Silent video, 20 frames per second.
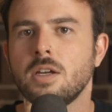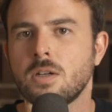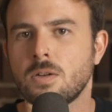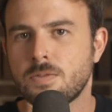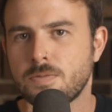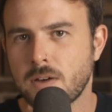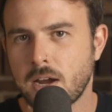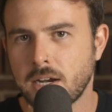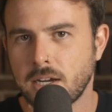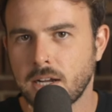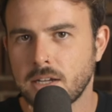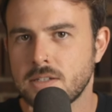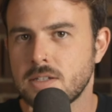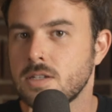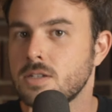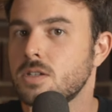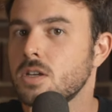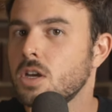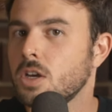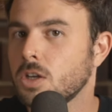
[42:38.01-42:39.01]
your
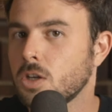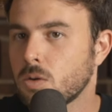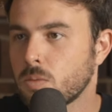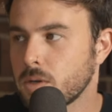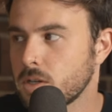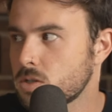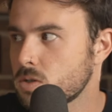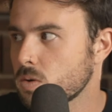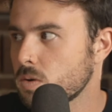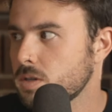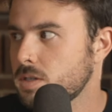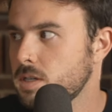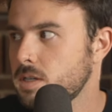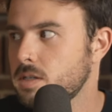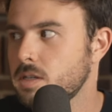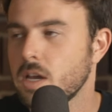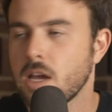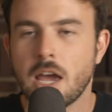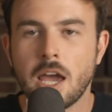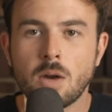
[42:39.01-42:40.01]
finances, your
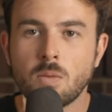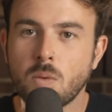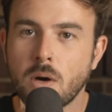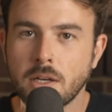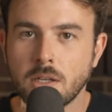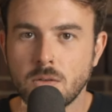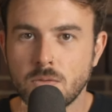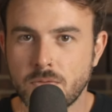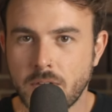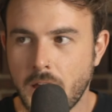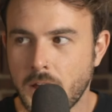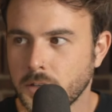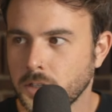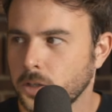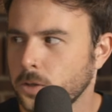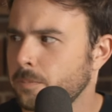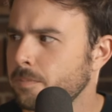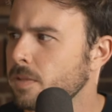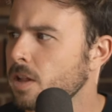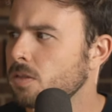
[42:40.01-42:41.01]
resources, and what you
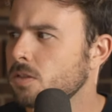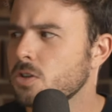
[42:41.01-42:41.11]
value.